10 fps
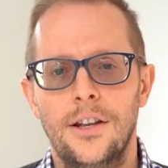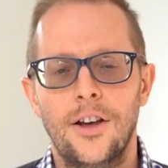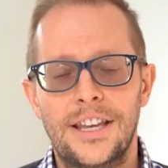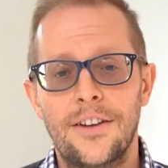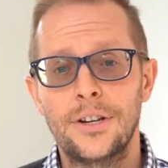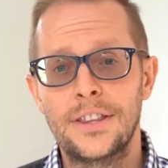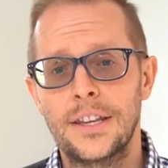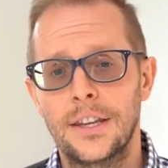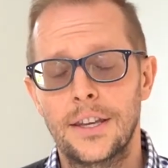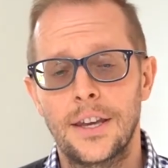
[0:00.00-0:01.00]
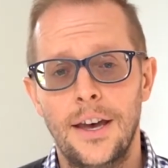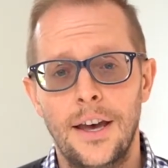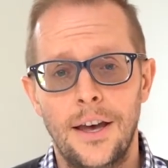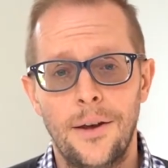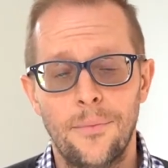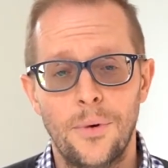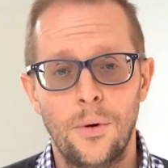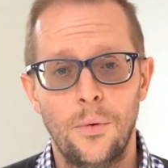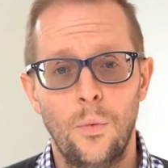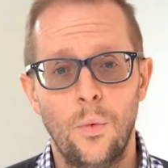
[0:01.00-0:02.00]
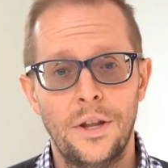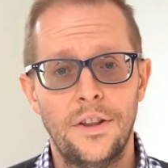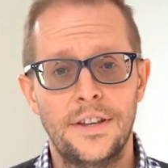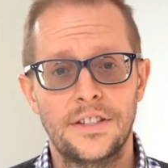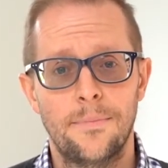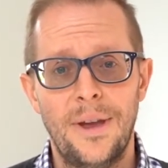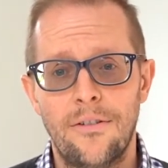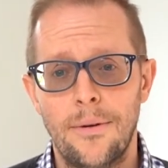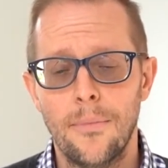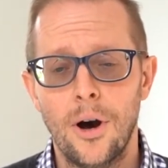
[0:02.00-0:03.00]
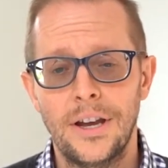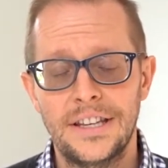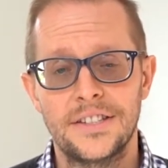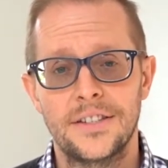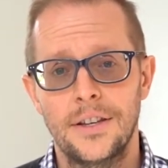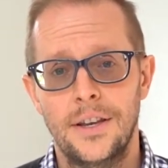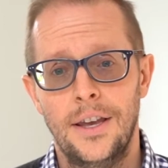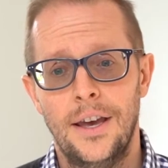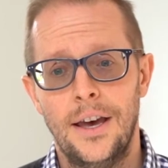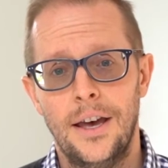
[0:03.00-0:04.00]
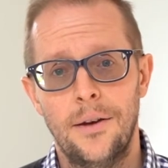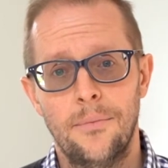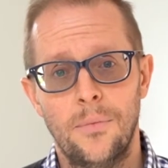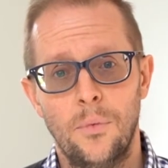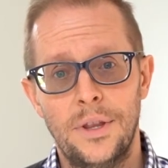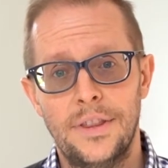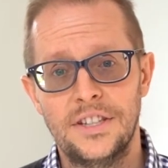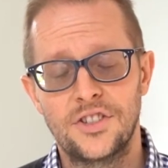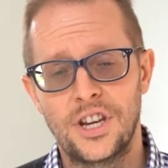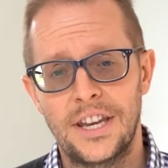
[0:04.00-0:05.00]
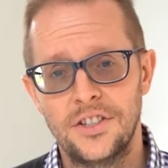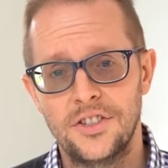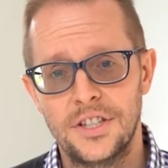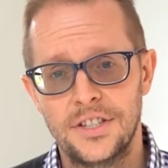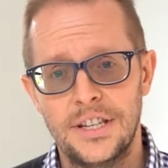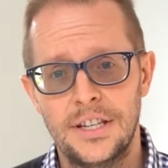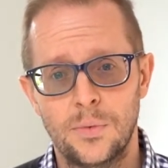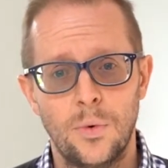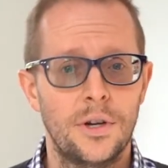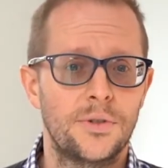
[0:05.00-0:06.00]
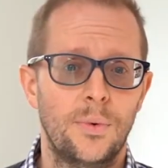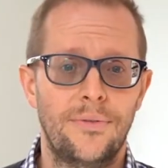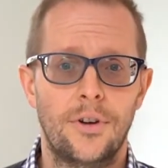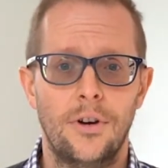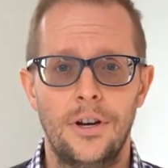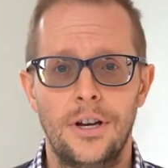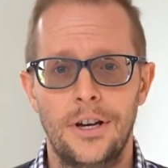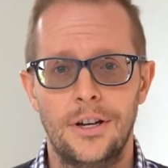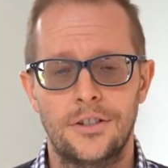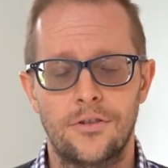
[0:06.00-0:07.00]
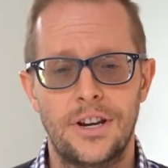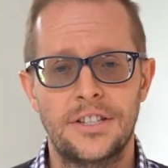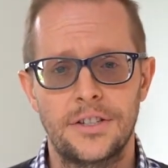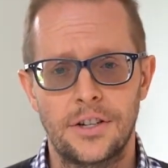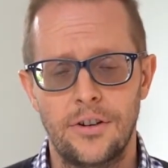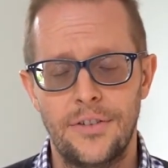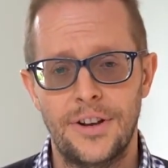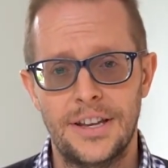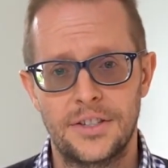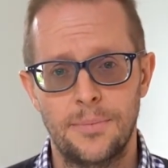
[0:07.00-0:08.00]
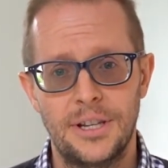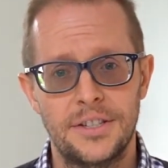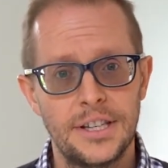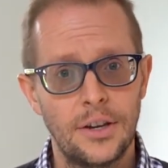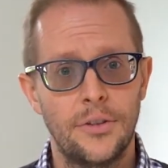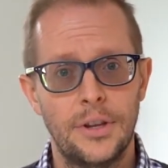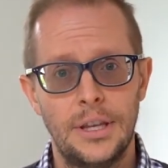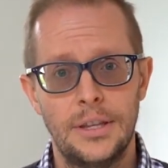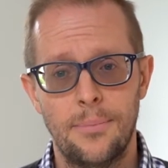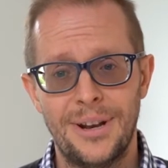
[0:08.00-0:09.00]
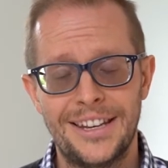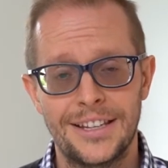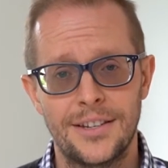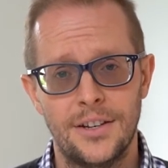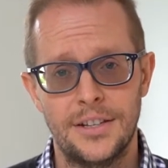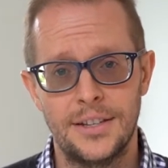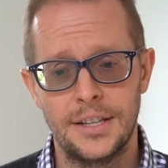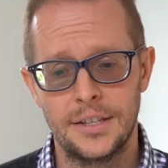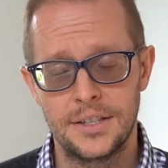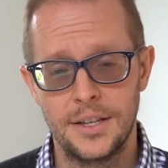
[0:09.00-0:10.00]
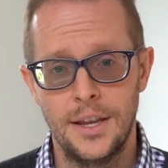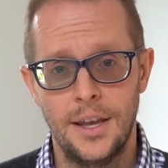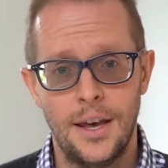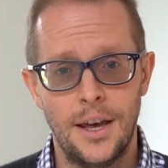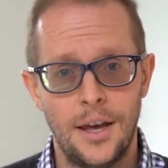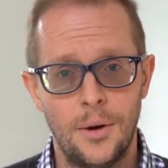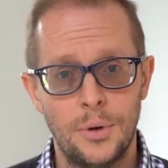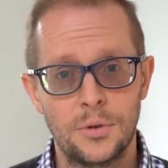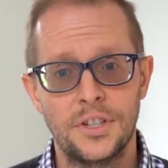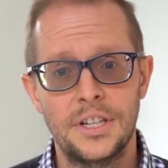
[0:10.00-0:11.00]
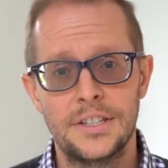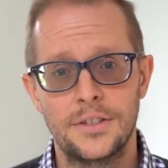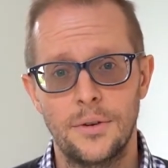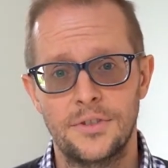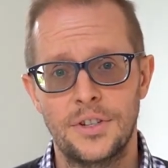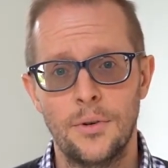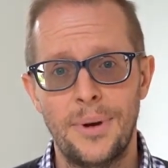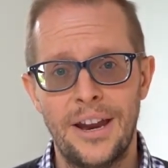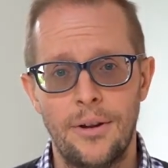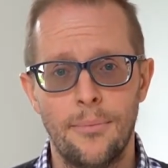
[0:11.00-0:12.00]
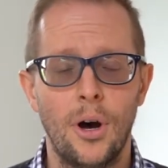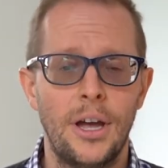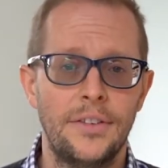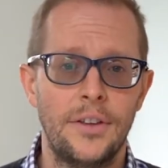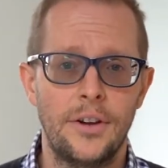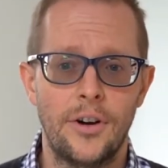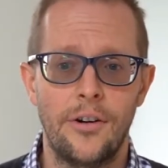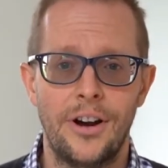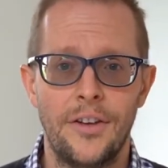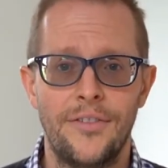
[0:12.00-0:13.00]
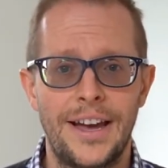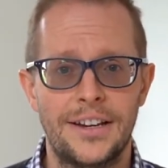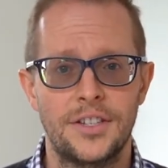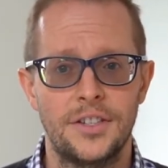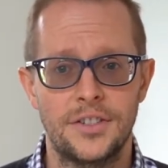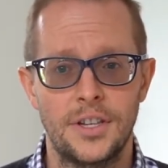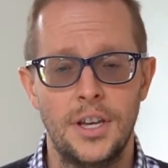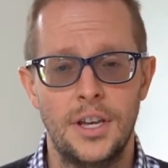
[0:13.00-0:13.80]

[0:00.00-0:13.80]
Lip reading: Like everything, one thing to bear in mind with these changes is whilst we've got a greater degree of flexibility on the planning side of things, we also need to sort of still bear in mind that there are other factors